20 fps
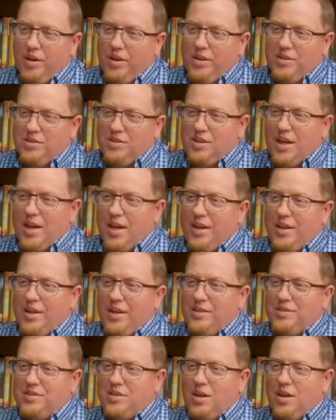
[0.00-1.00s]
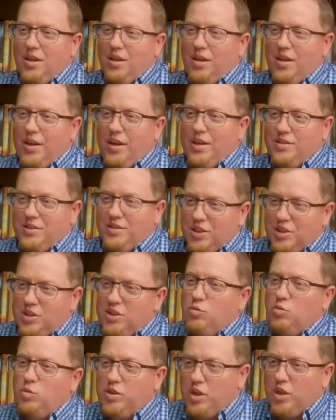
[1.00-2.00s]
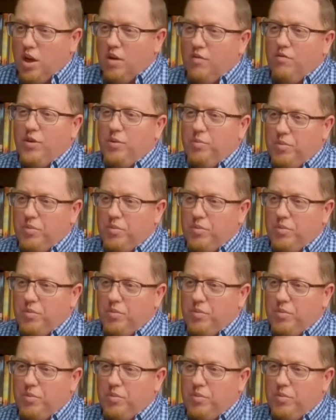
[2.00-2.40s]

It's not necessarily an addiction recovery